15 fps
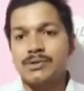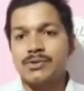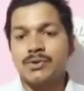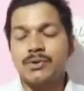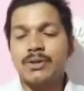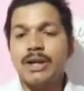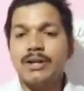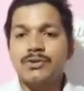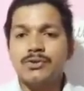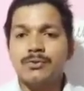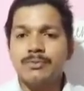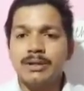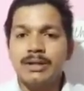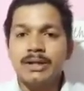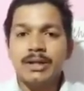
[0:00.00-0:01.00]
So there
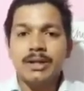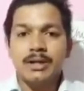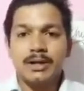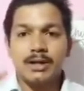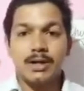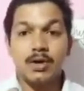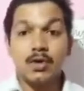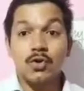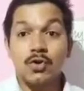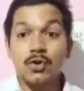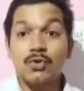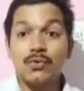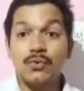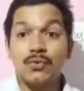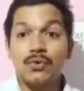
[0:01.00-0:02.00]
should be
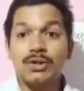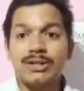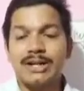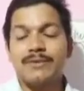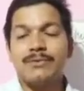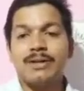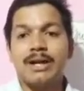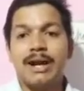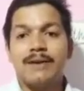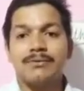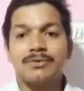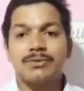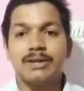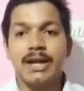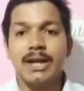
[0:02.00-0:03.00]
good food that we have
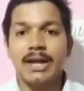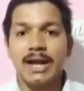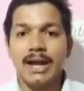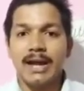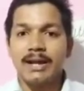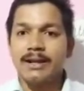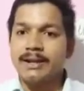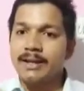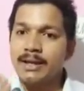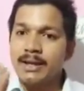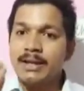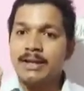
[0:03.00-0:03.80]
to take, and